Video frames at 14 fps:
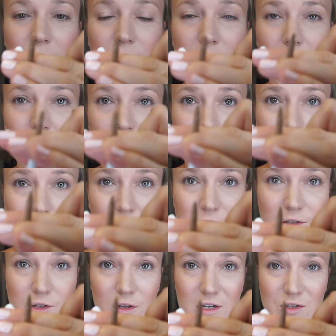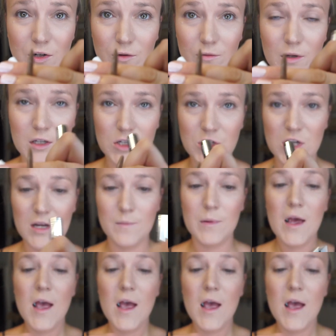thin pencil. These are really cheap.